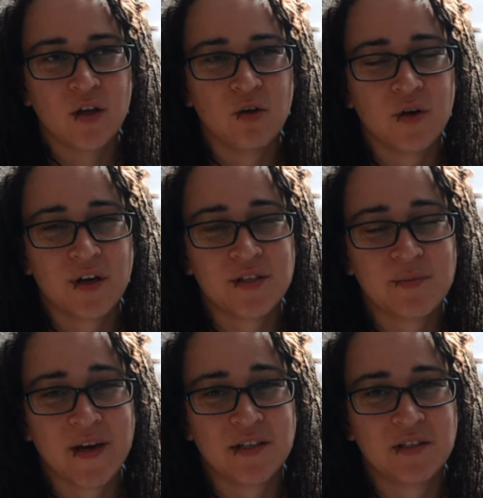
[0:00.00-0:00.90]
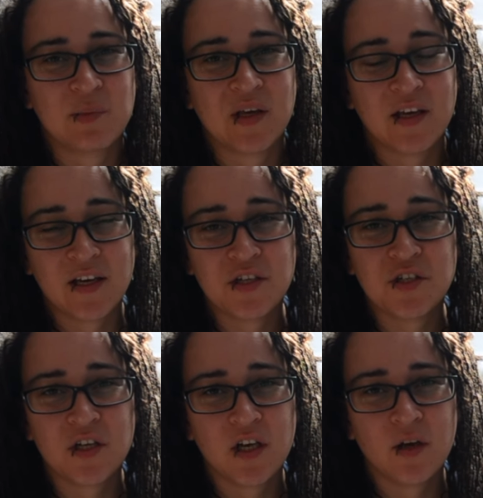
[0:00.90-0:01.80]
you can expect it to be
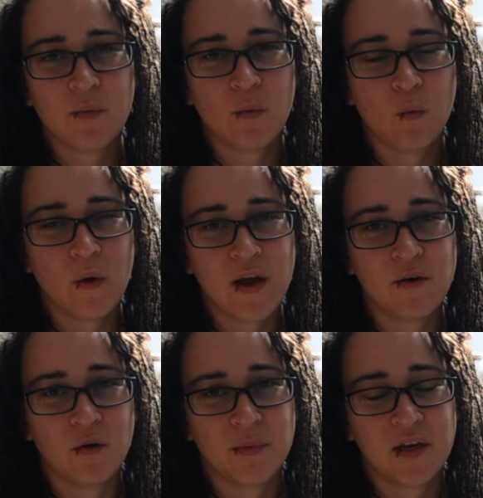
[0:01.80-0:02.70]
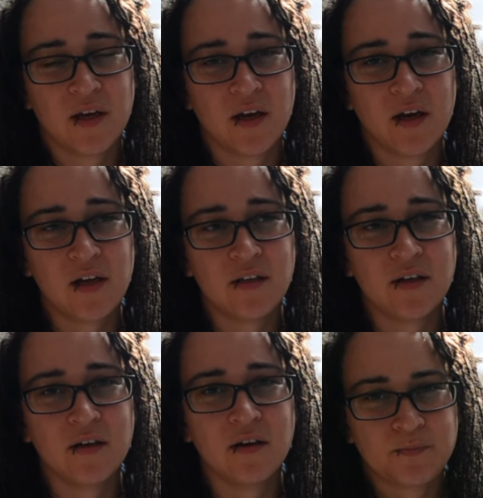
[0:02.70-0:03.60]
itchy, red or pink in
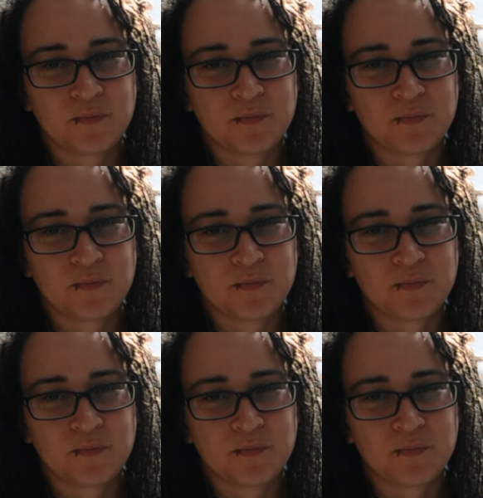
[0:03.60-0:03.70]
color,